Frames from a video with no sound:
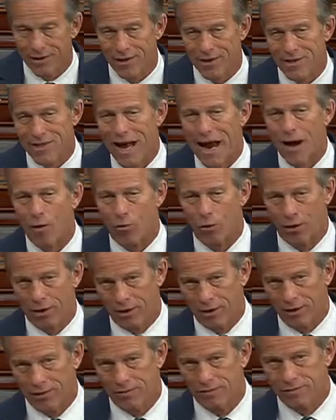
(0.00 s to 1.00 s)
is not
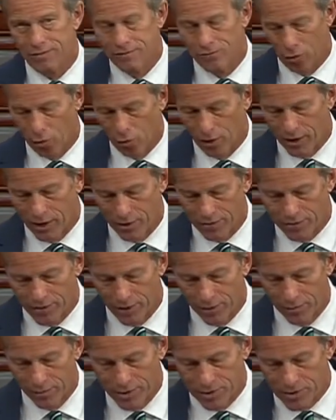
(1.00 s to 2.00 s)
working for working
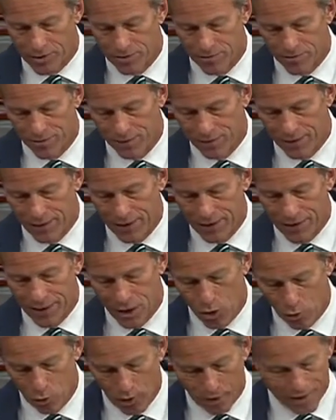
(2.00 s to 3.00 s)
families.
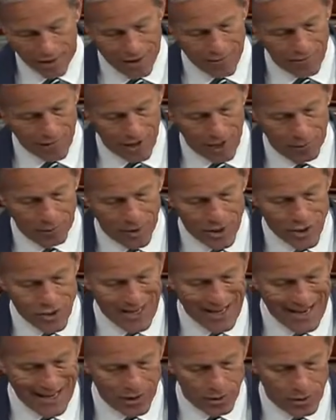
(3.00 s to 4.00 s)
Working families
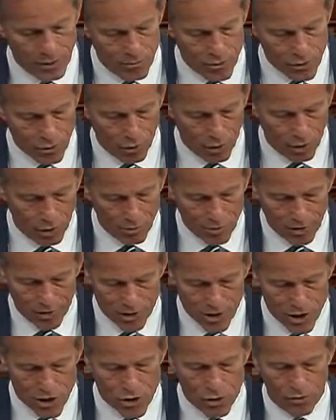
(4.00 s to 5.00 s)
can't absorb an
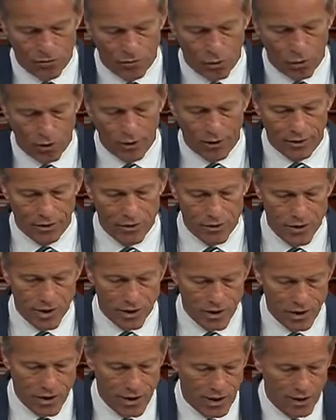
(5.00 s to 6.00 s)
additional four hundred
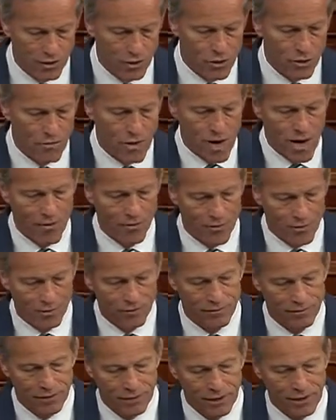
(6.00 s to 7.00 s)
sixty dollars a month.
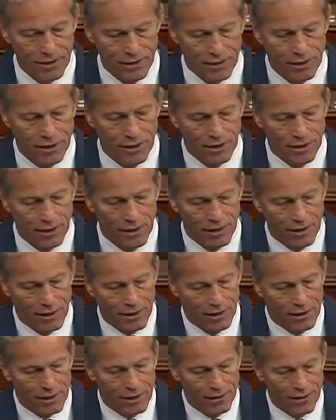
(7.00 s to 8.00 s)

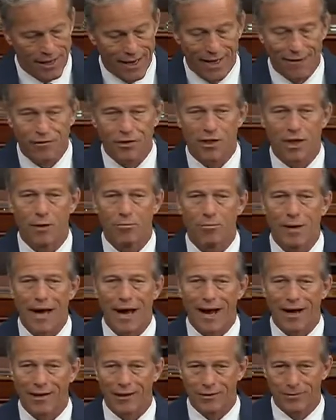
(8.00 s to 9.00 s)
They have to cut
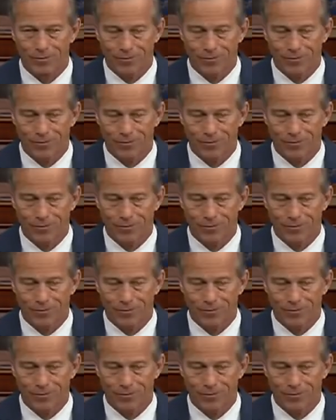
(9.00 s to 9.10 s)
back.